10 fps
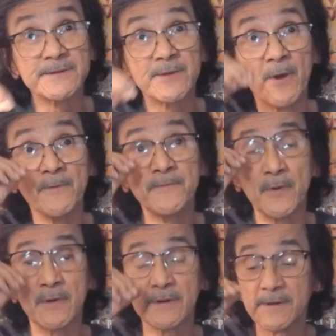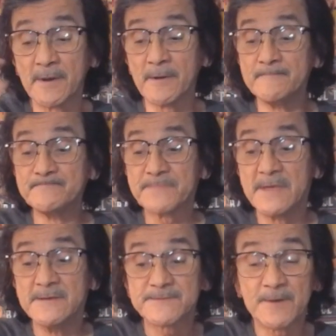go for.
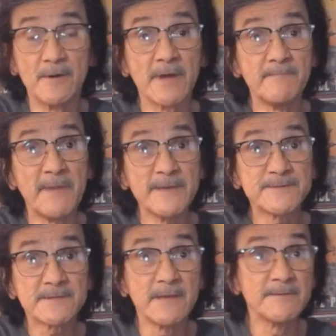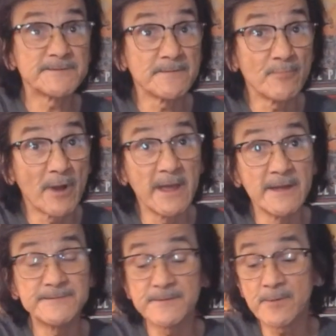So it basically was some
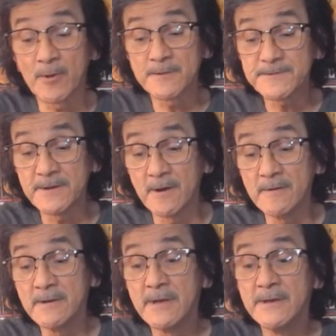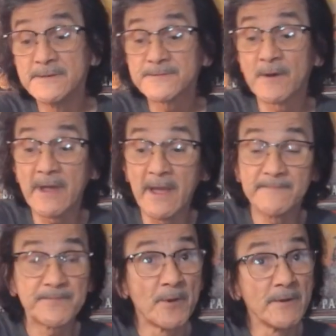reds, of course. So I
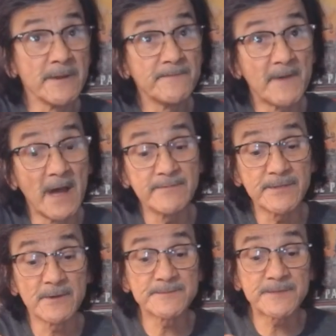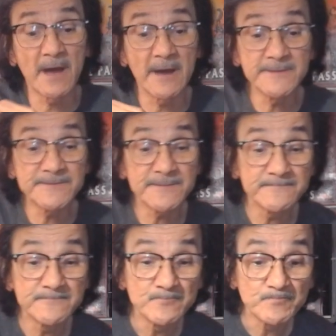have 35 of those guys.
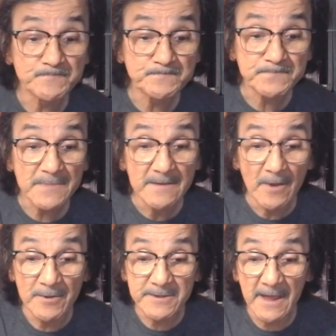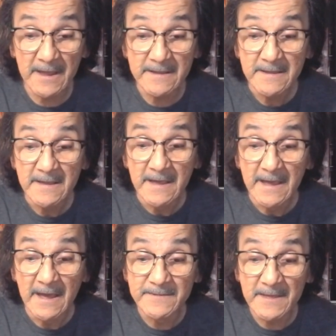Okay,
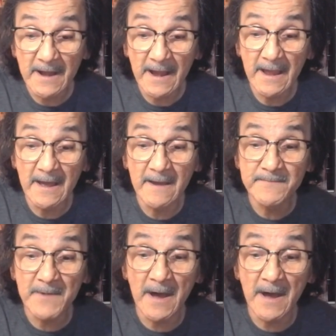and then I have